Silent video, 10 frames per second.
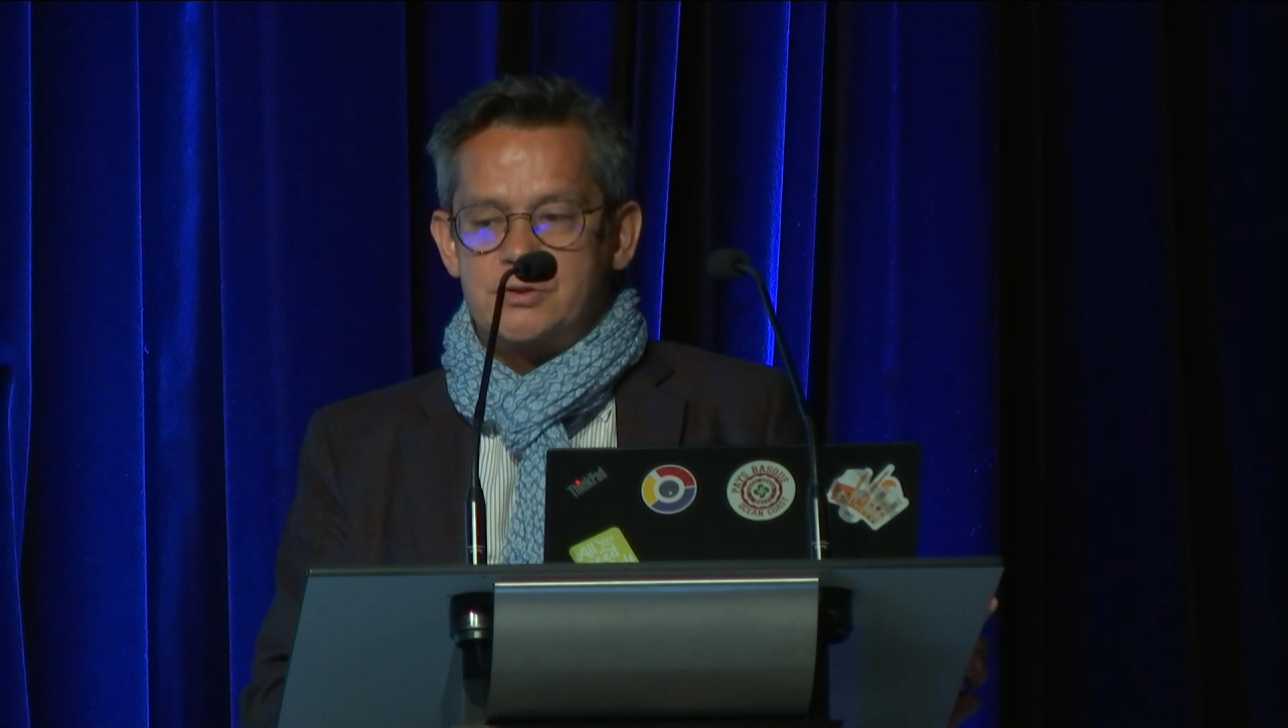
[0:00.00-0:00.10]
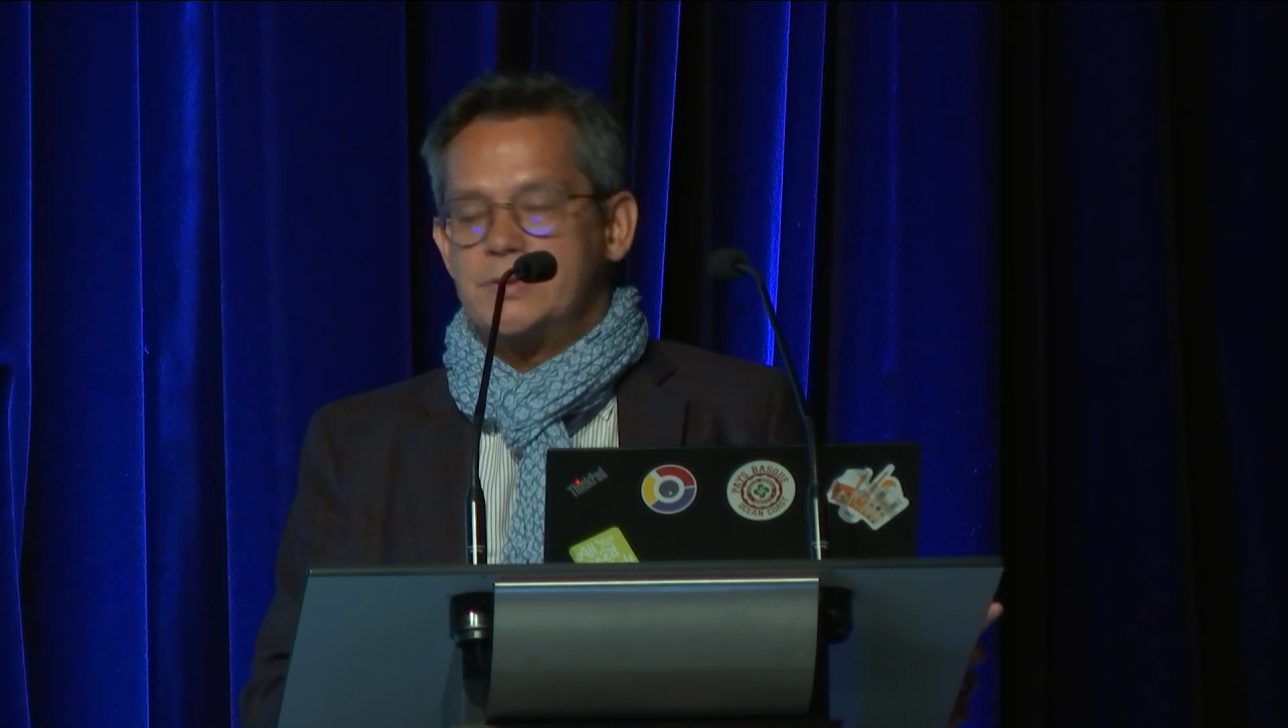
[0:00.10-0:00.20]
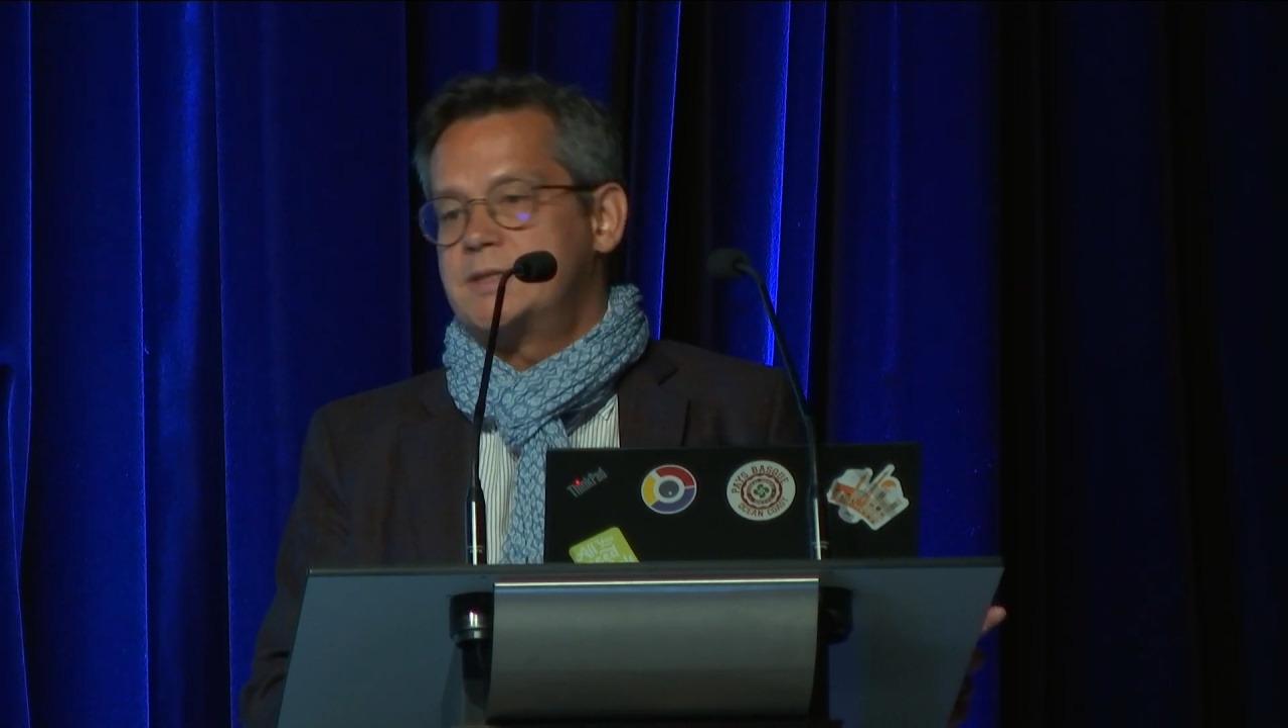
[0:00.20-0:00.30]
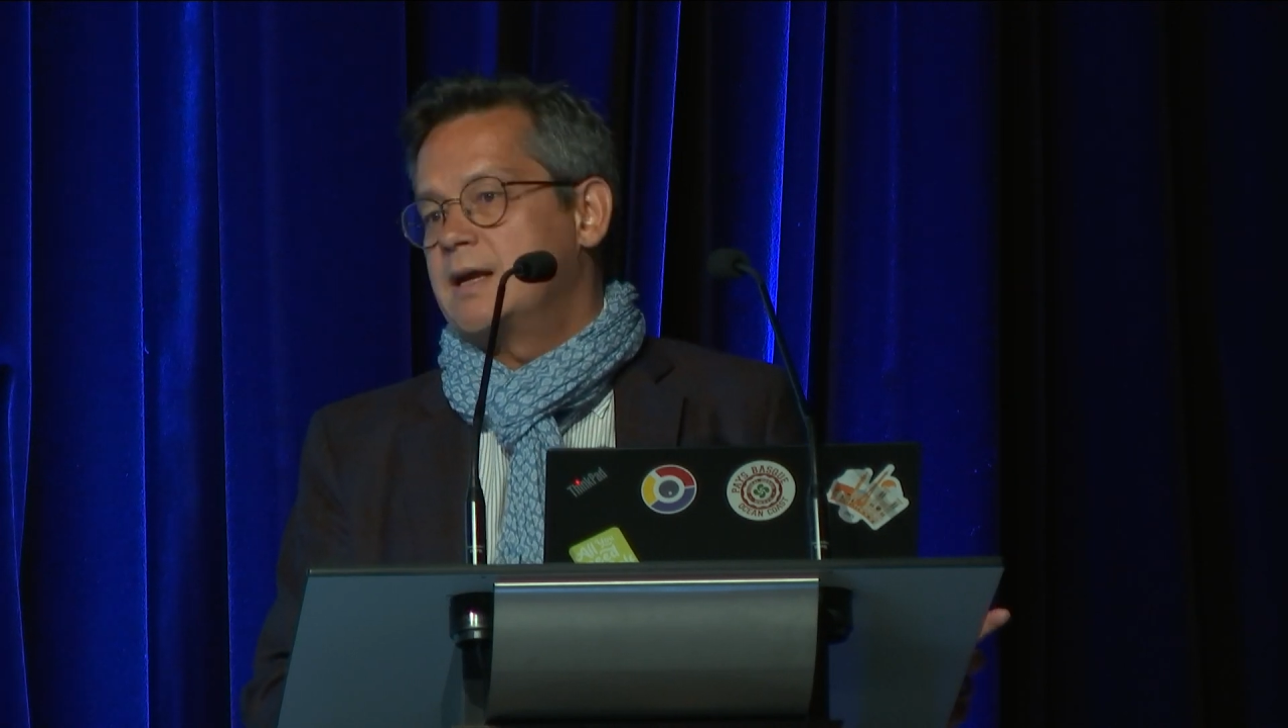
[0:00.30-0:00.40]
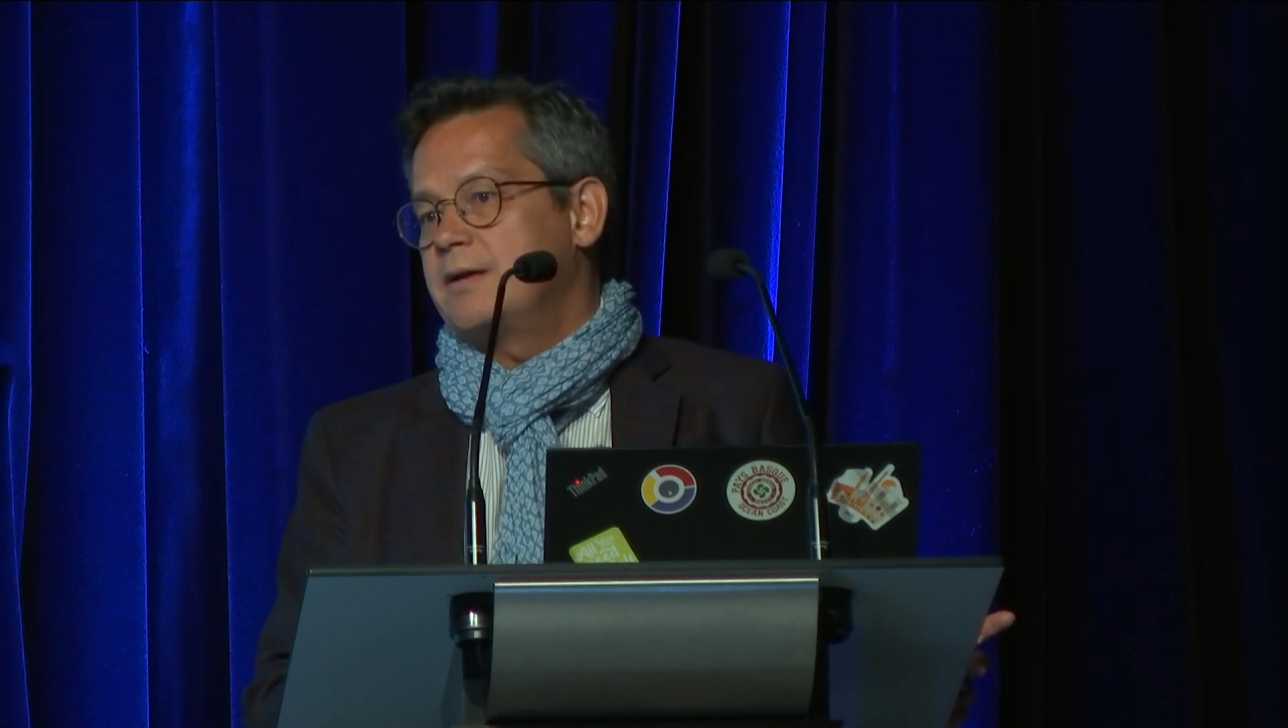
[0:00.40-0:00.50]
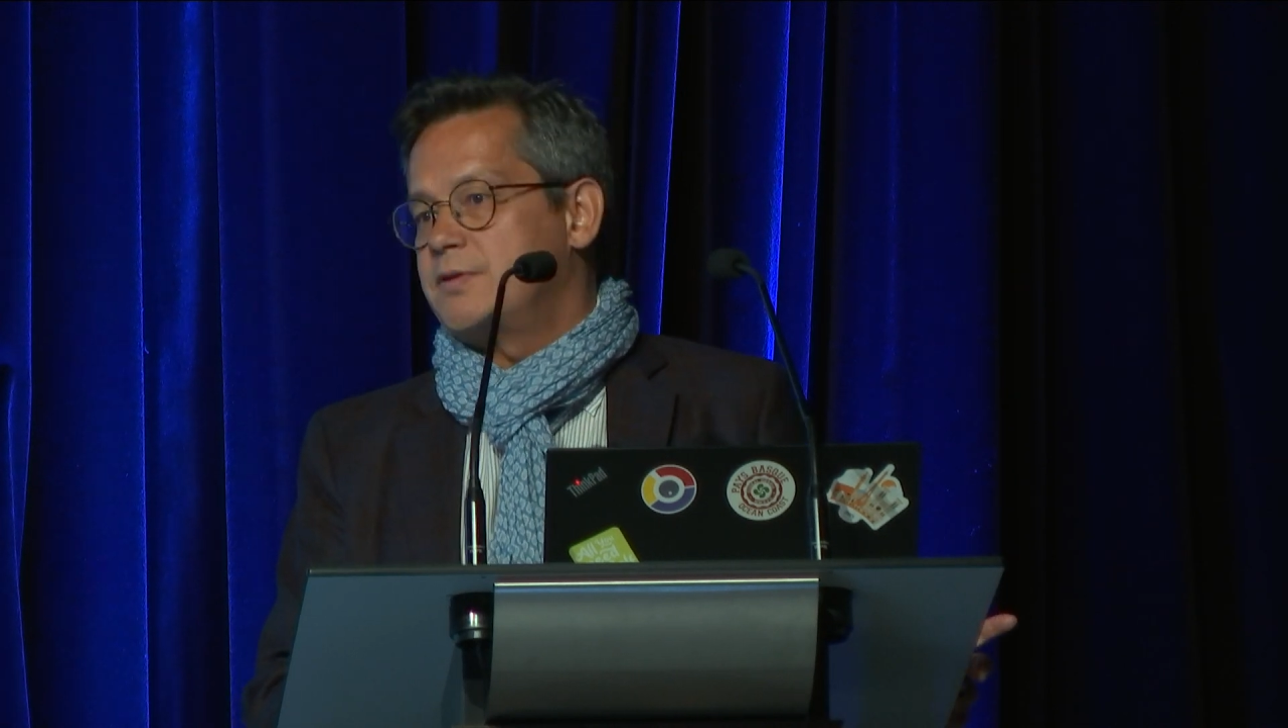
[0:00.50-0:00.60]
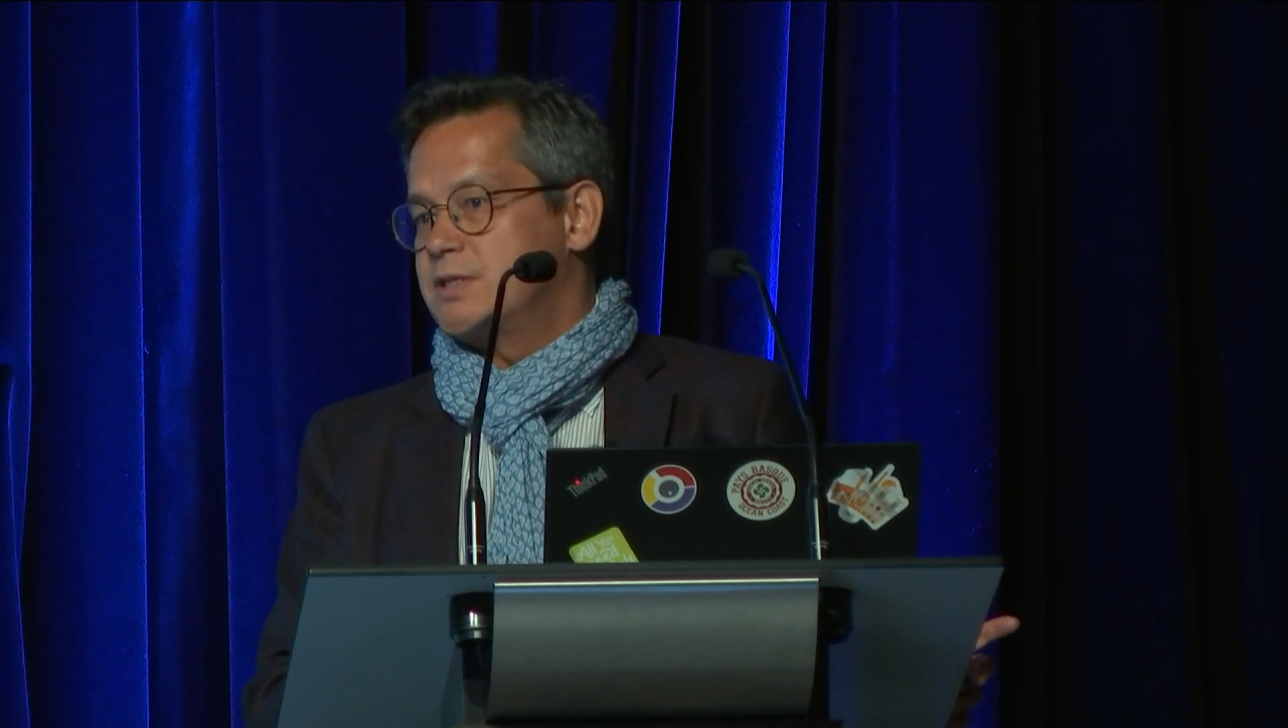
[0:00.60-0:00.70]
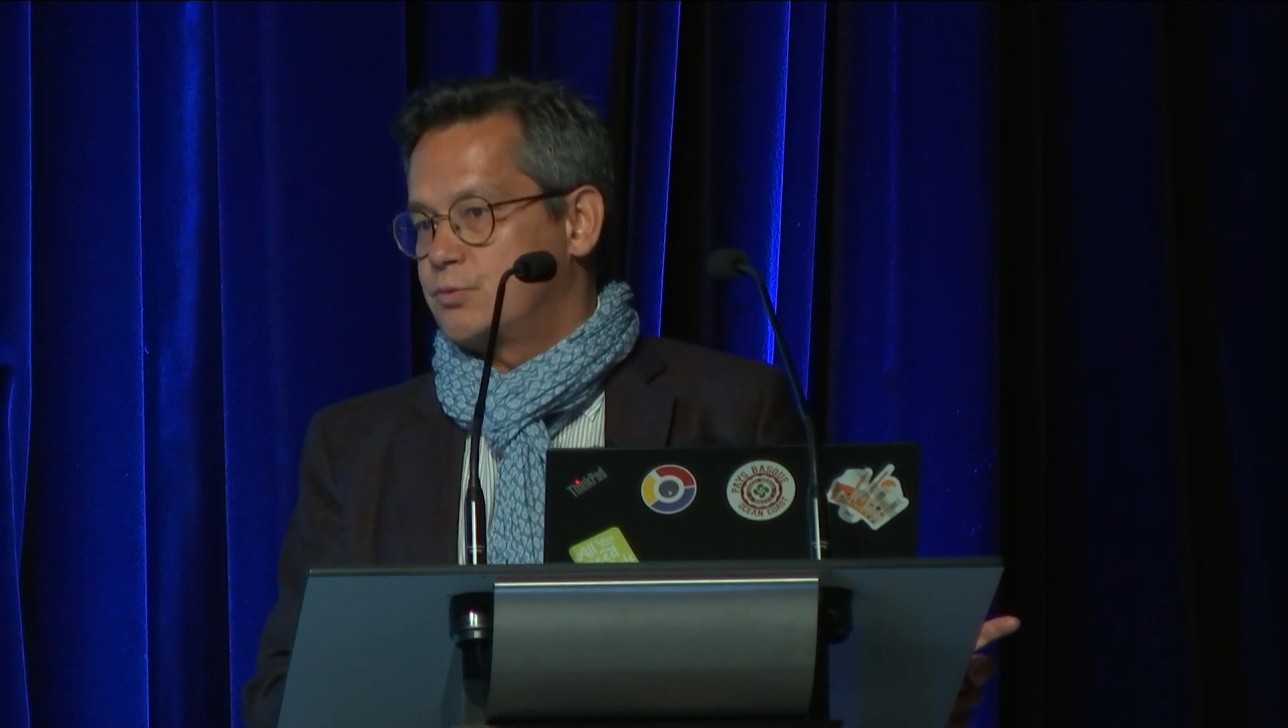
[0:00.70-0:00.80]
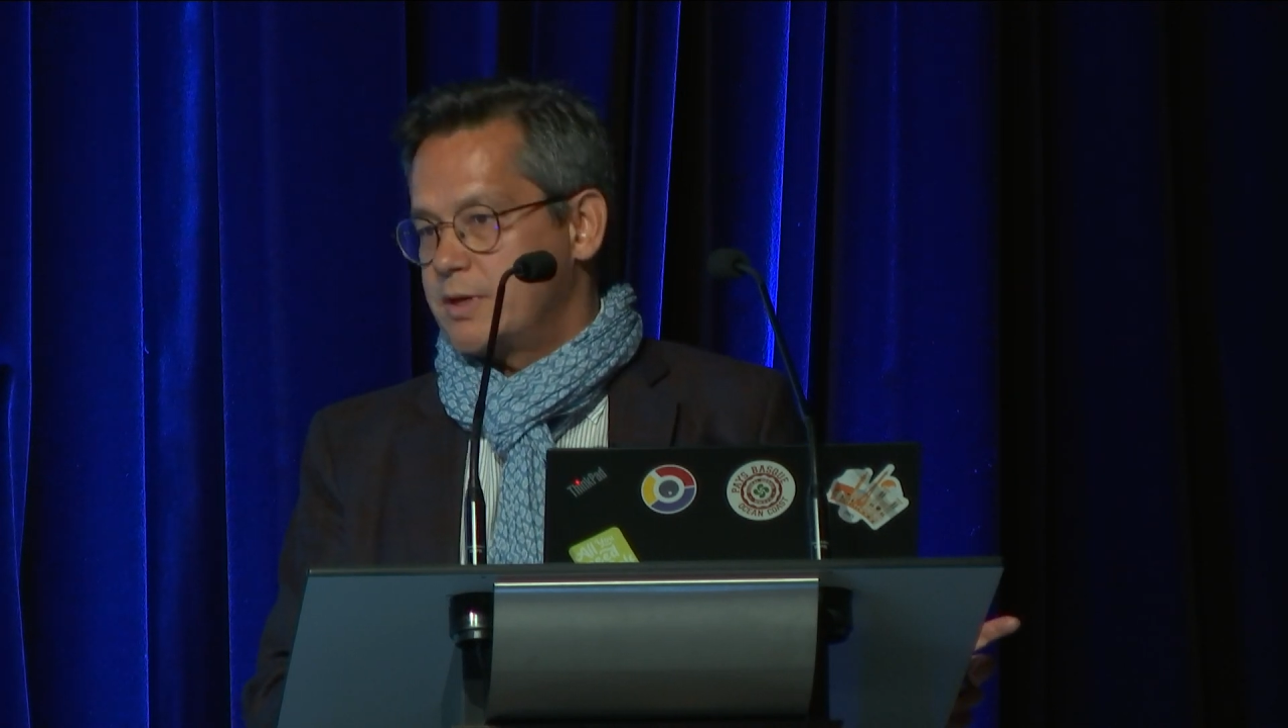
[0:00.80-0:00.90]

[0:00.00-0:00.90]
Swiss Life is